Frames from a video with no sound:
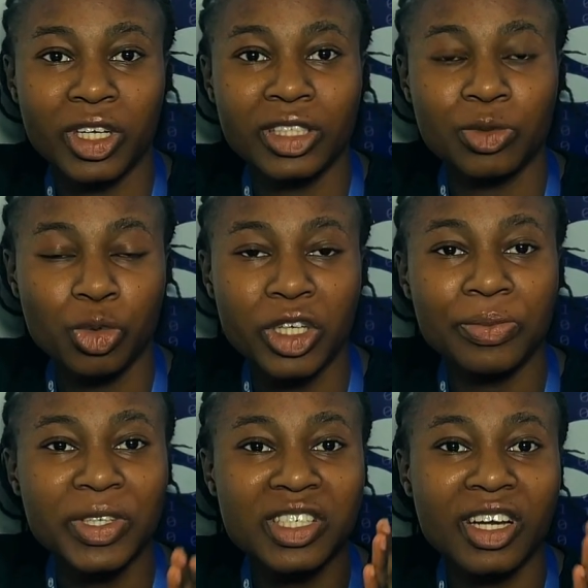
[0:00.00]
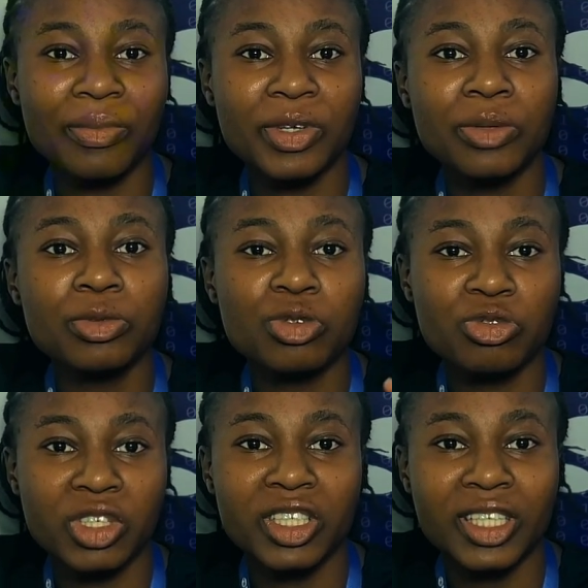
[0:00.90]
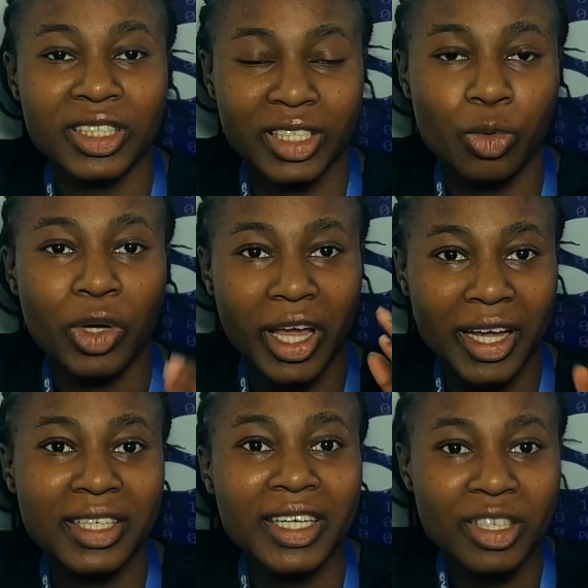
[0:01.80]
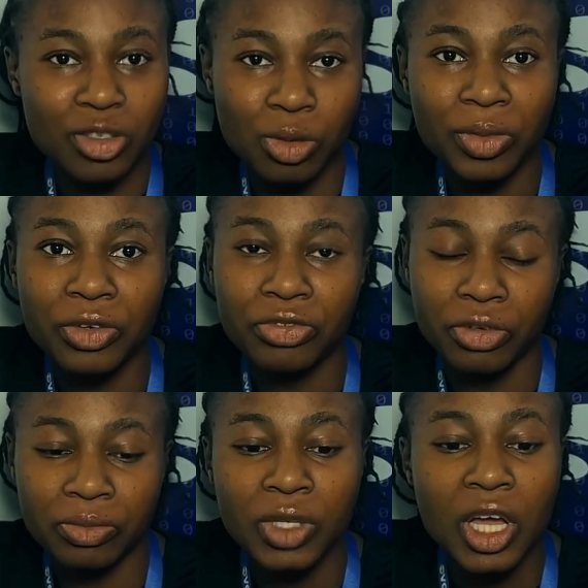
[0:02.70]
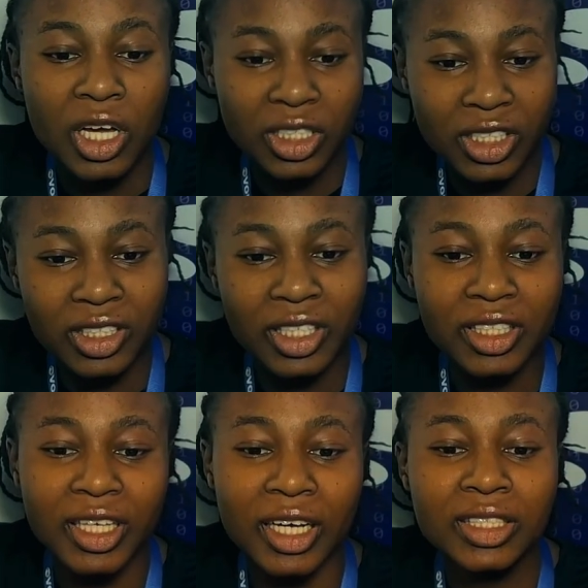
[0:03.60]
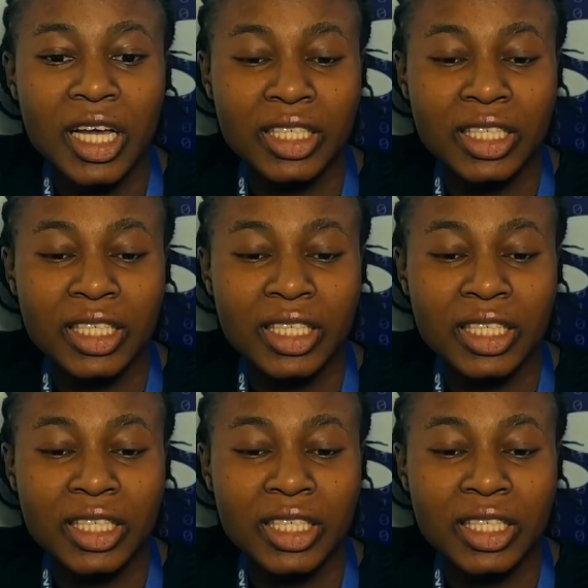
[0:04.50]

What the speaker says: and okay, the person can be able to relate and say, okay, I can get something from this data.